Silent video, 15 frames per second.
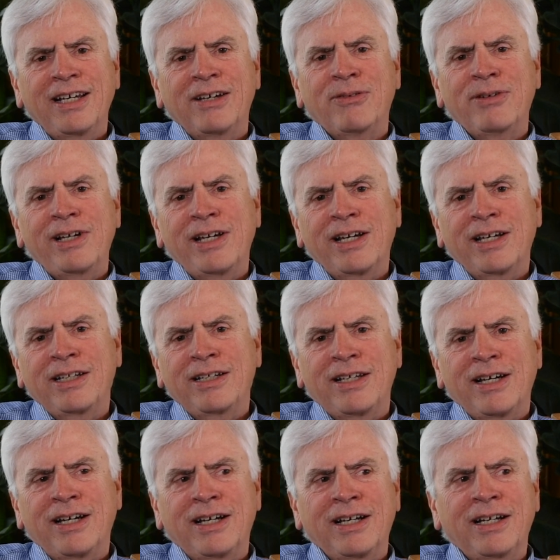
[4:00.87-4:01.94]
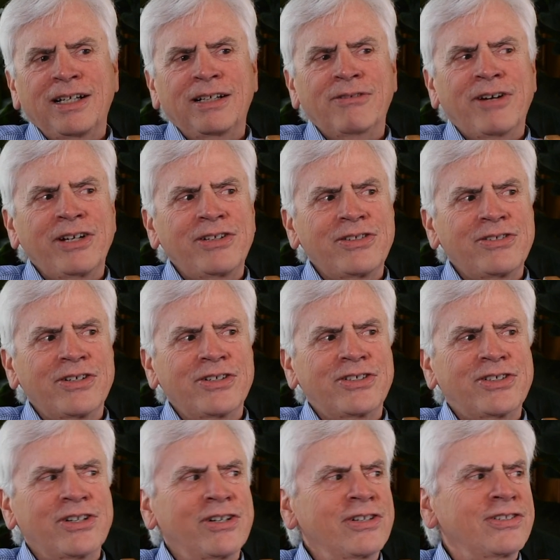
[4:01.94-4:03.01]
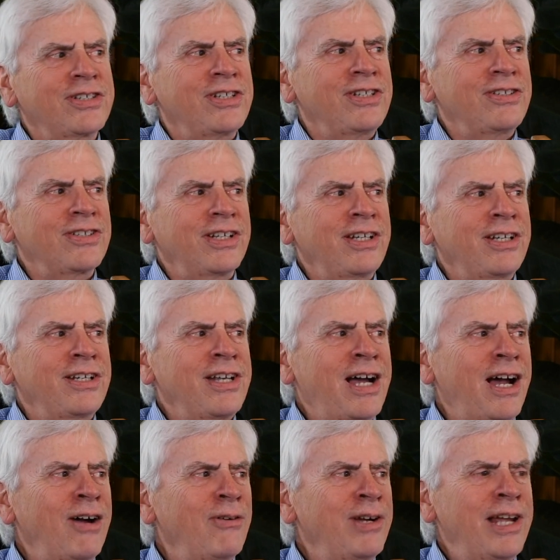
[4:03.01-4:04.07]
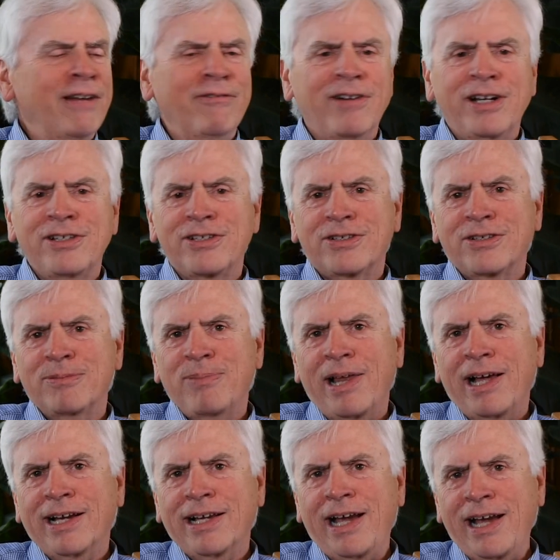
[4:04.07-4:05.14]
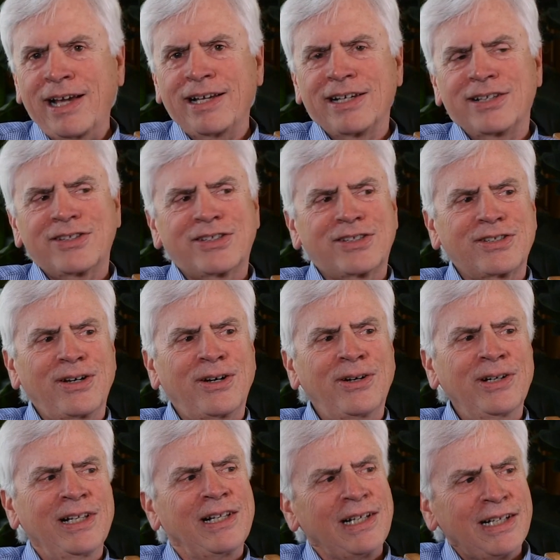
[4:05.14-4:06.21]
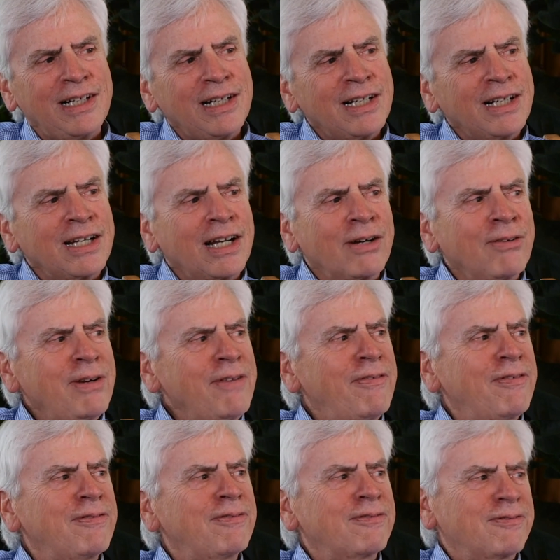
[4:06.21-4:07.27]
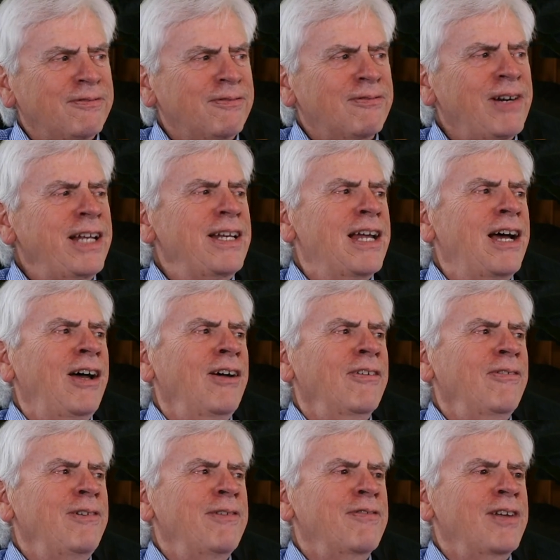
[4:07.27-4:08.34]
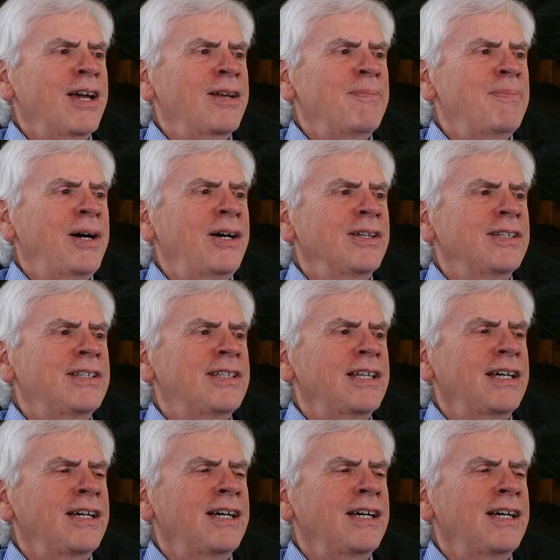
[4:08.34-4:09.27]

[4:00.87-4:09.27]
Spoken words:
We had registered jerseys, and now we have registered Black Angus. So right now we've got about